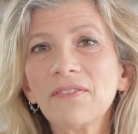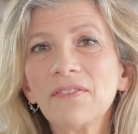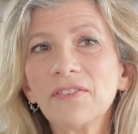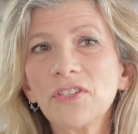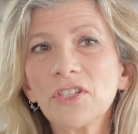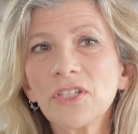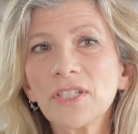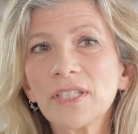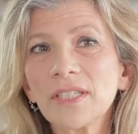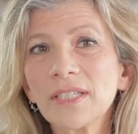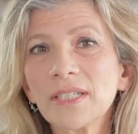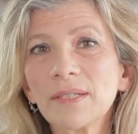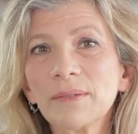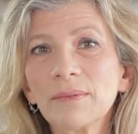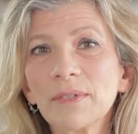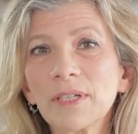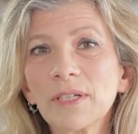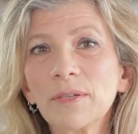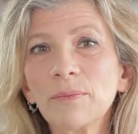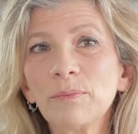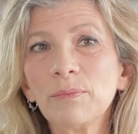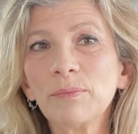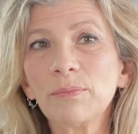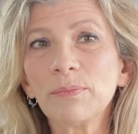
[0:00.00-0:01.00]
just
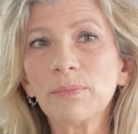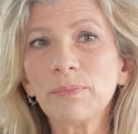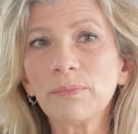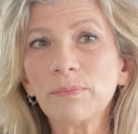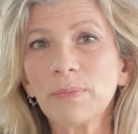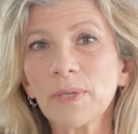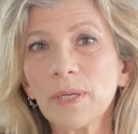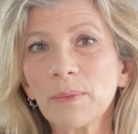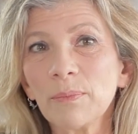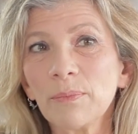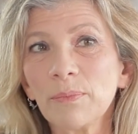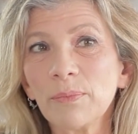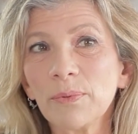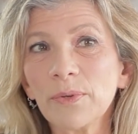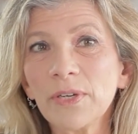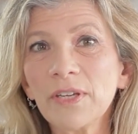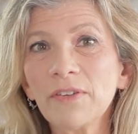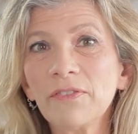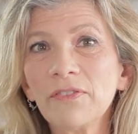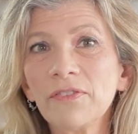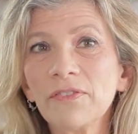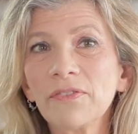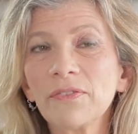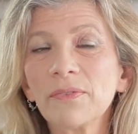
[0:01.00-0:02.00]
a
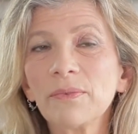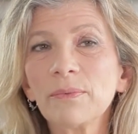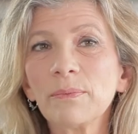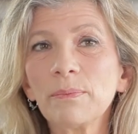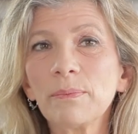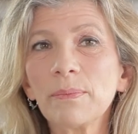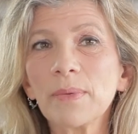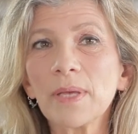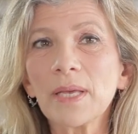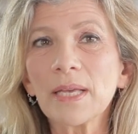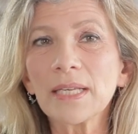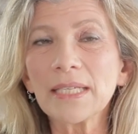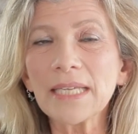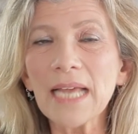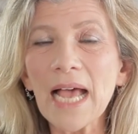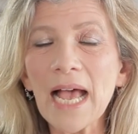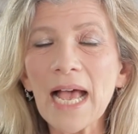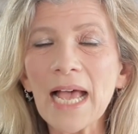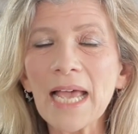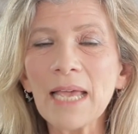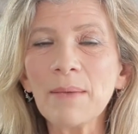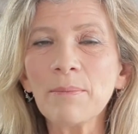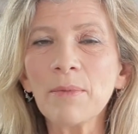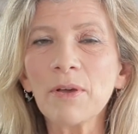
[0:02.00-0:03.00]
brief
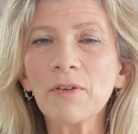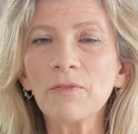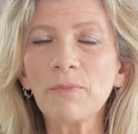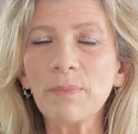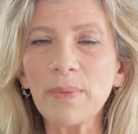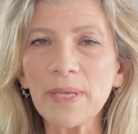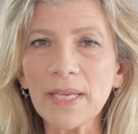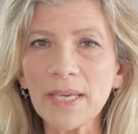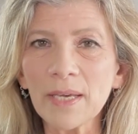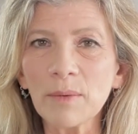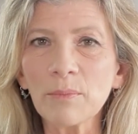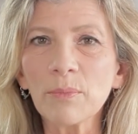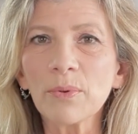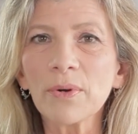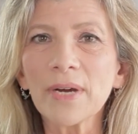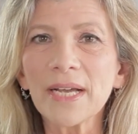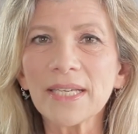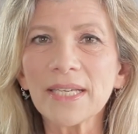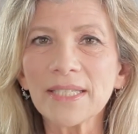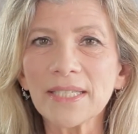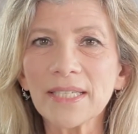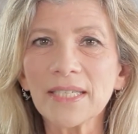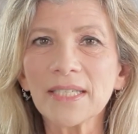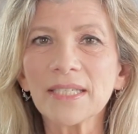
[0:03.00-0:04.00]
time of being
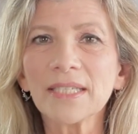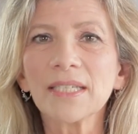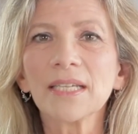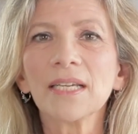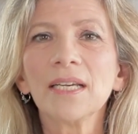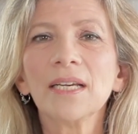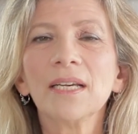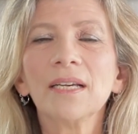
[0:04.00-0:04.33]
present.